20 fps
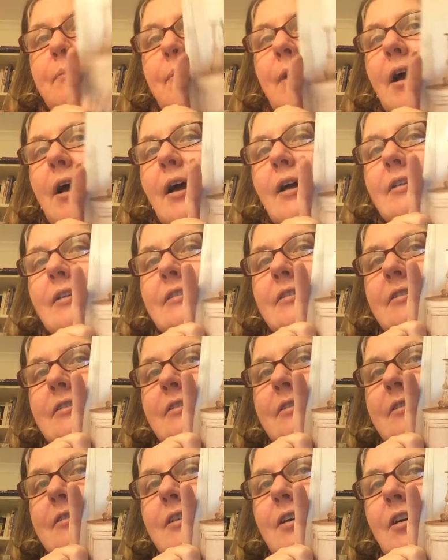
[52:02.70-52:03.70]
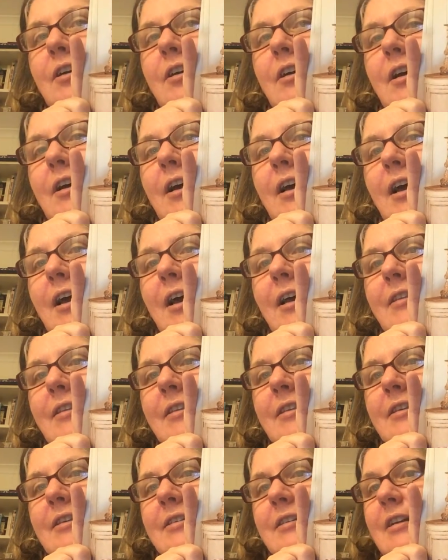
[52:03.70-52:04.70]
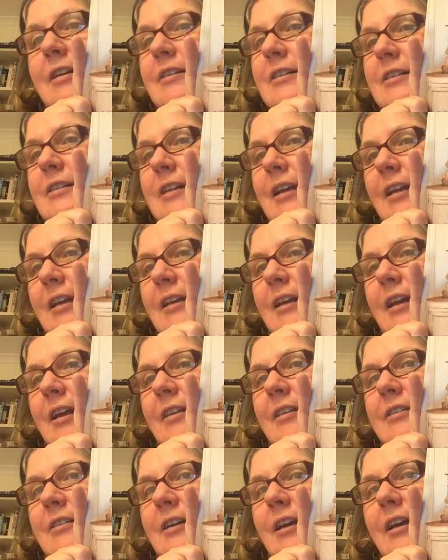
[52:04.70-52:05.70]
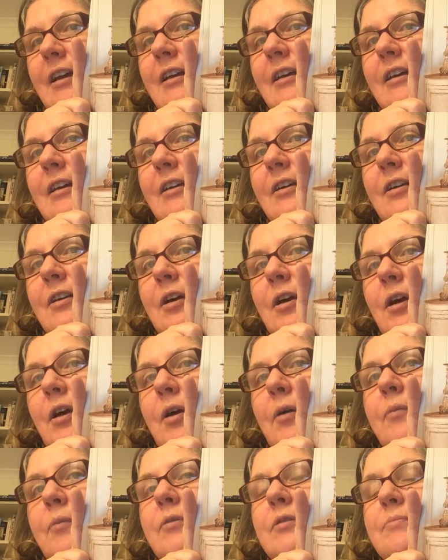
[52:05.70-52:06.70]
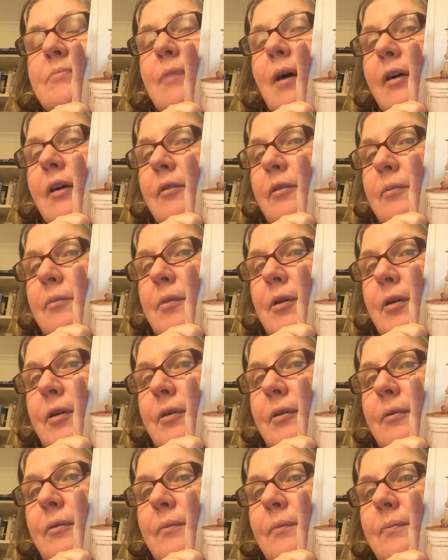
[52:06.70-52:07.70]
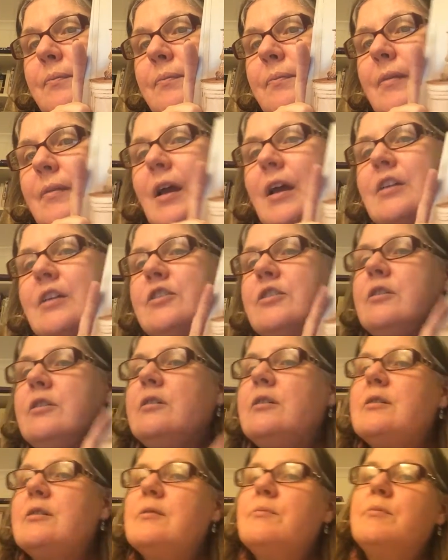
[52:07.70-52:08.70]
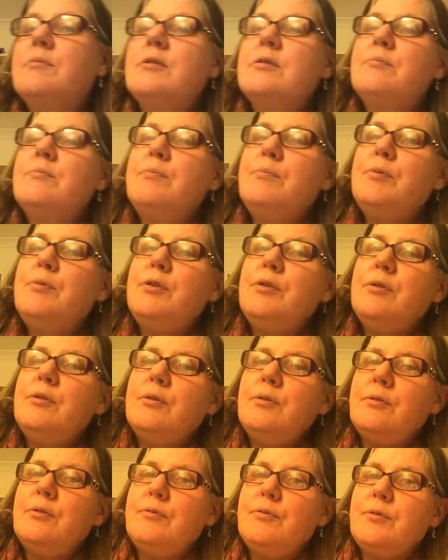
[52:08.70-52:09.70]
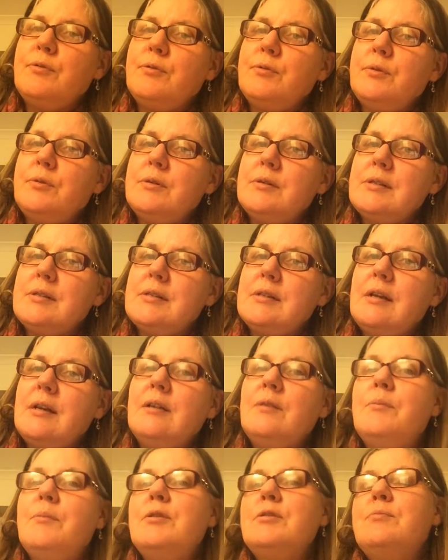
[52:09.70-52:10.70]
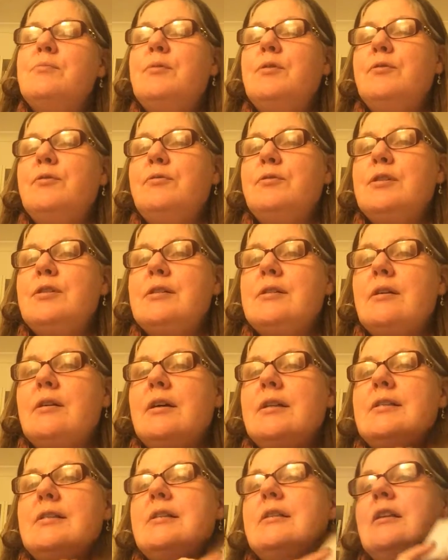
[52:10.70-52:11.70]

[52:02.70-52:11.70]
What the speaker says: But at the 10 to 10 the other day was Margaret Mew. And she does the most beautiful quilts and the most beautiful designs.